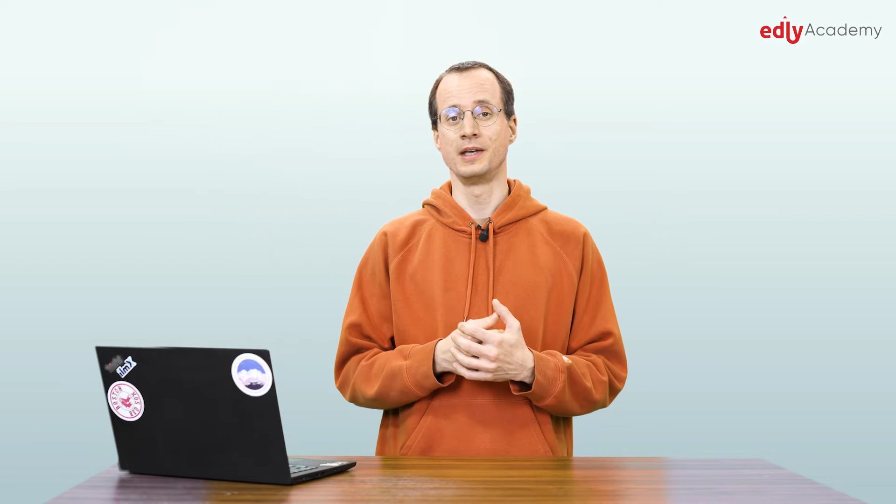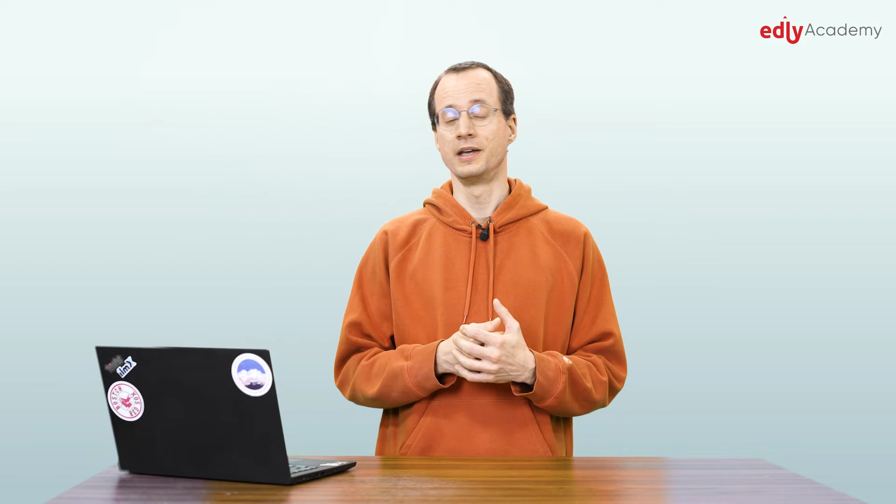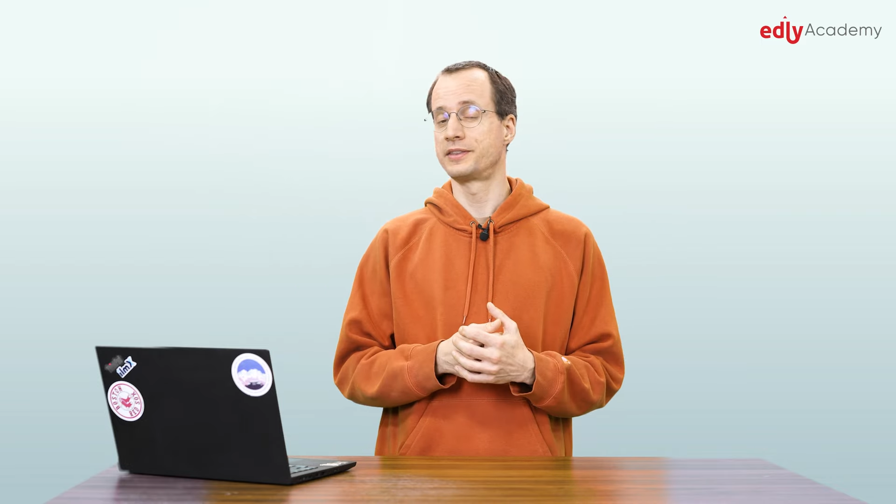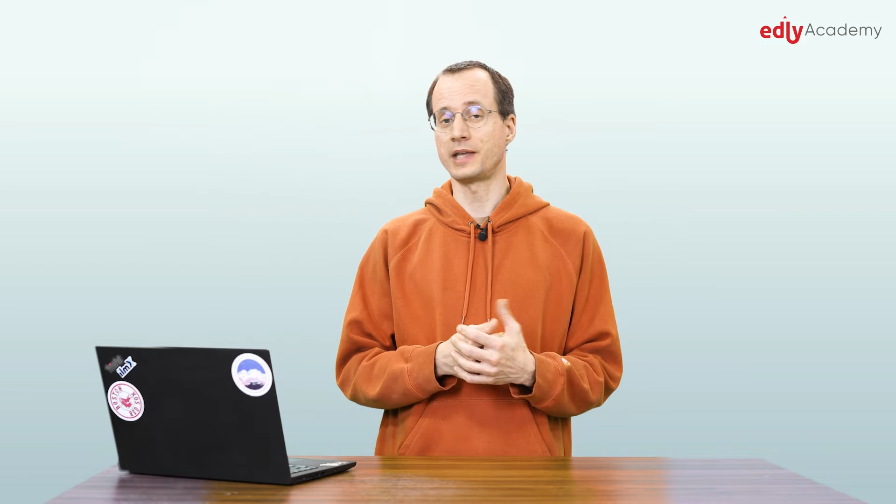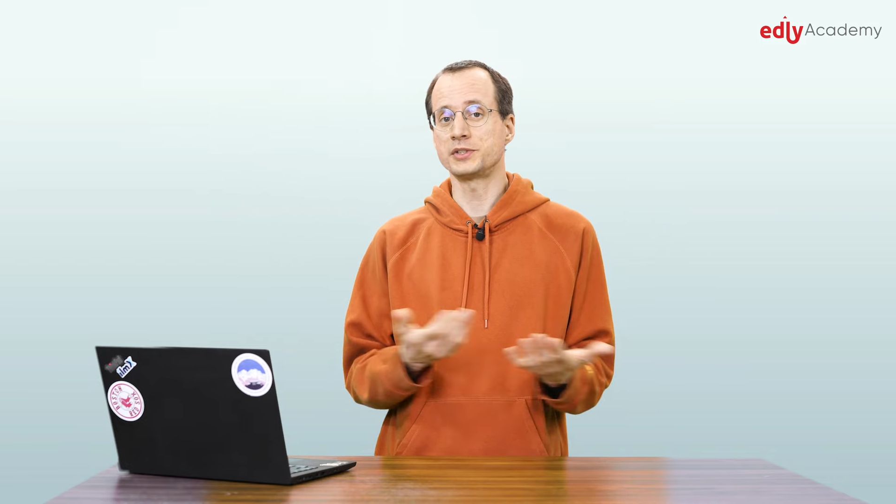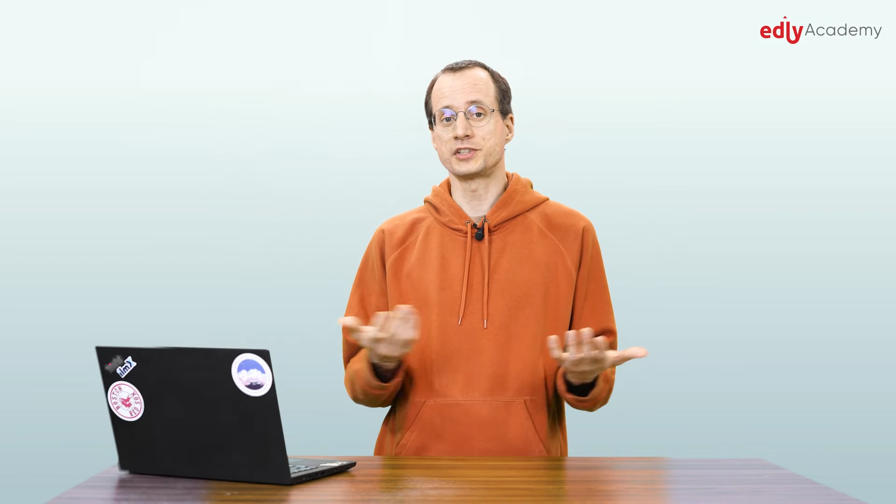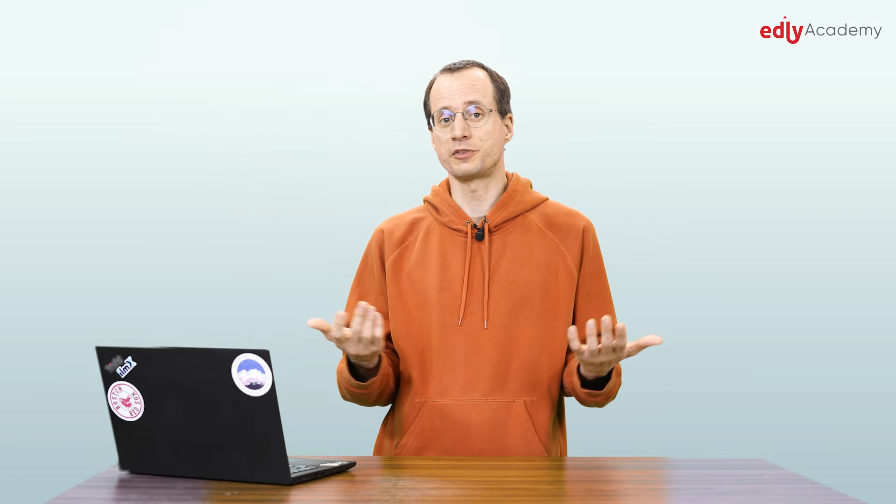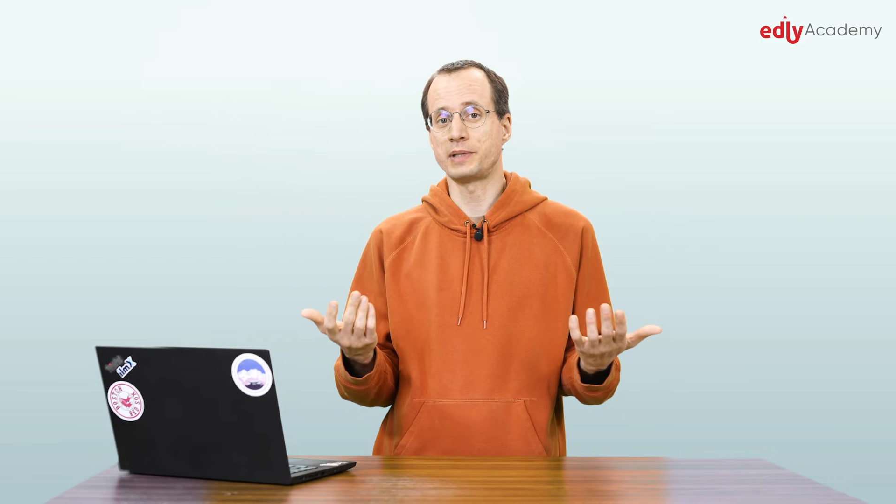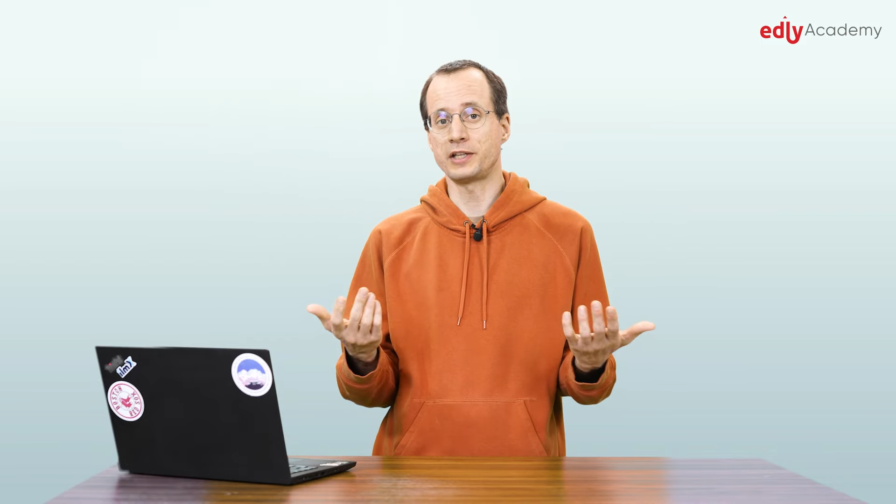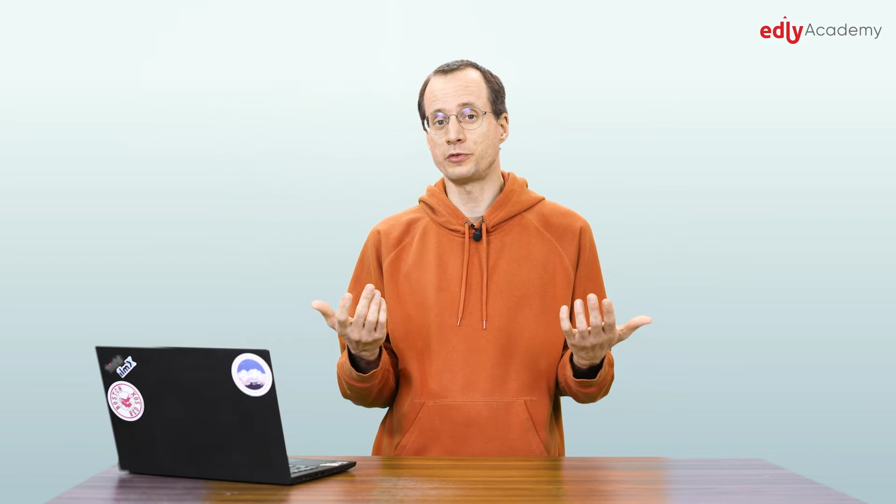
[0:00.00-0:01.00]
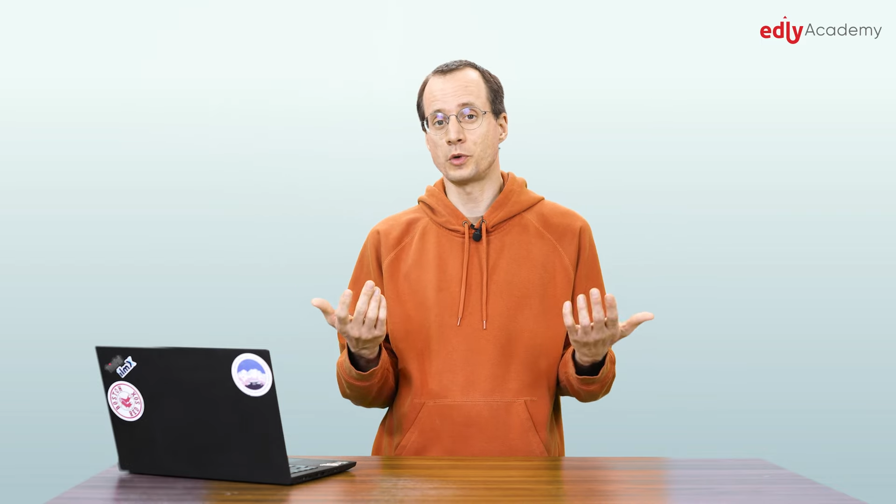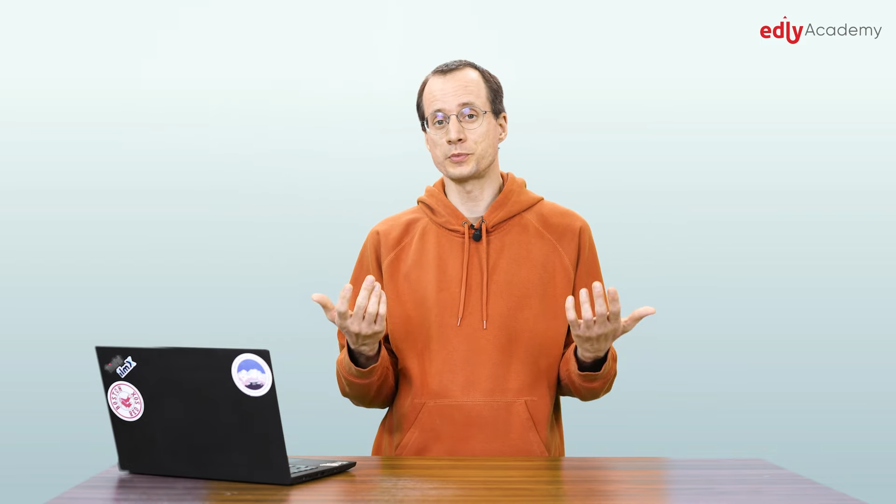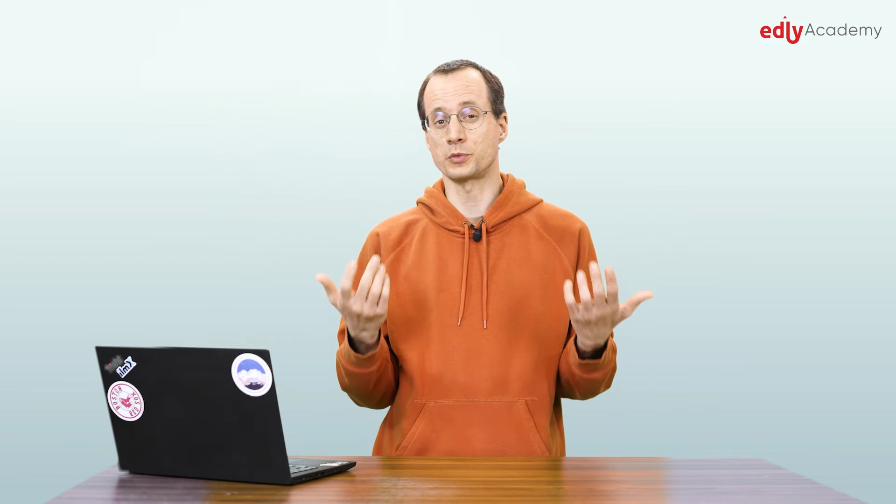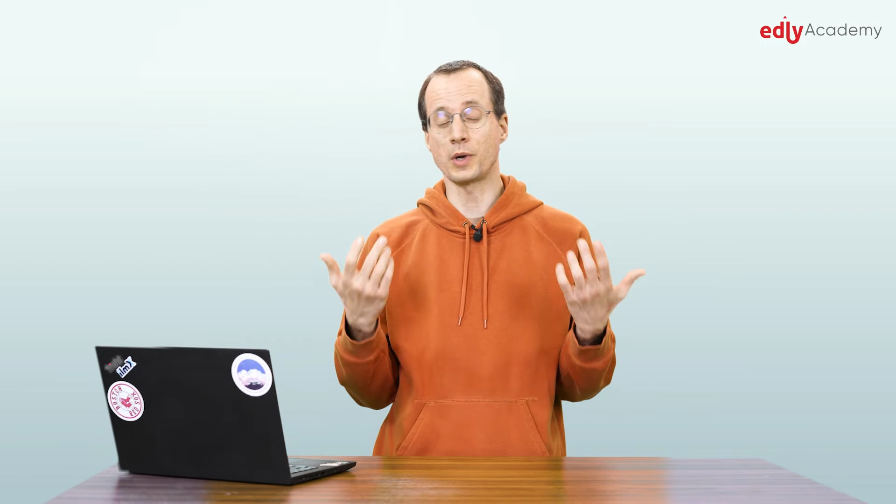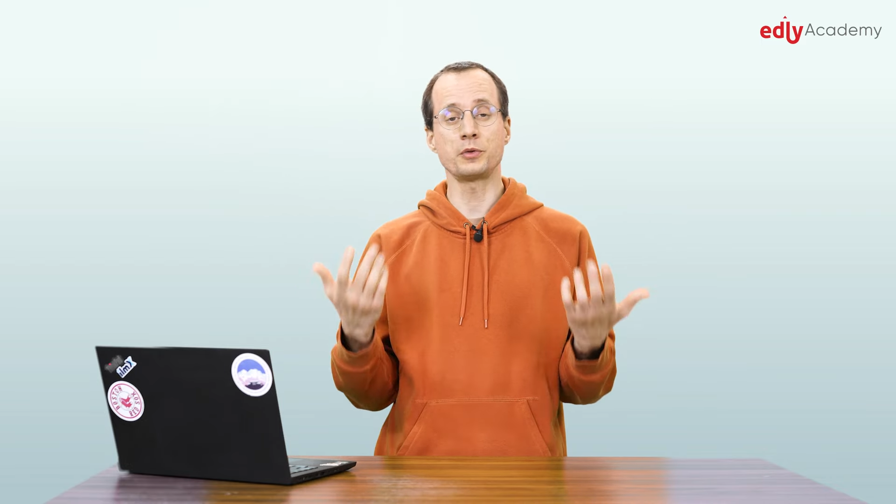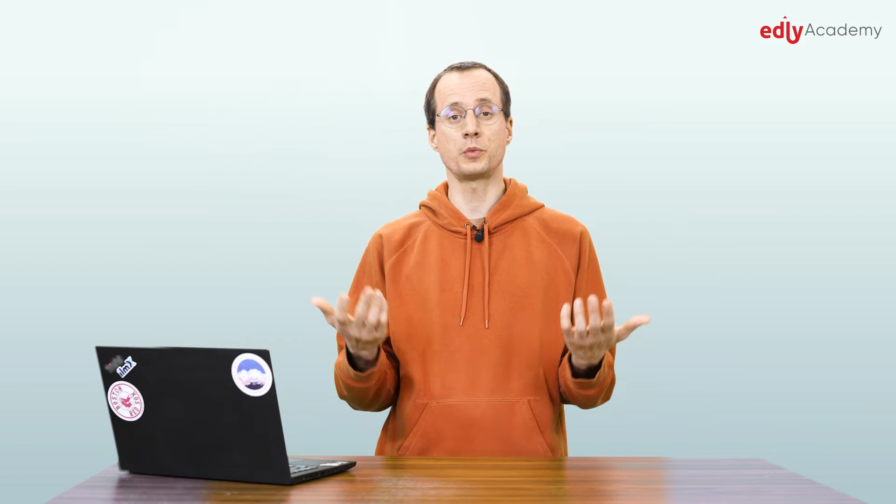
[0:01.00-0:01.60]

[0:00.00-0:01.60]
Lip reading: Thousands of platforms around the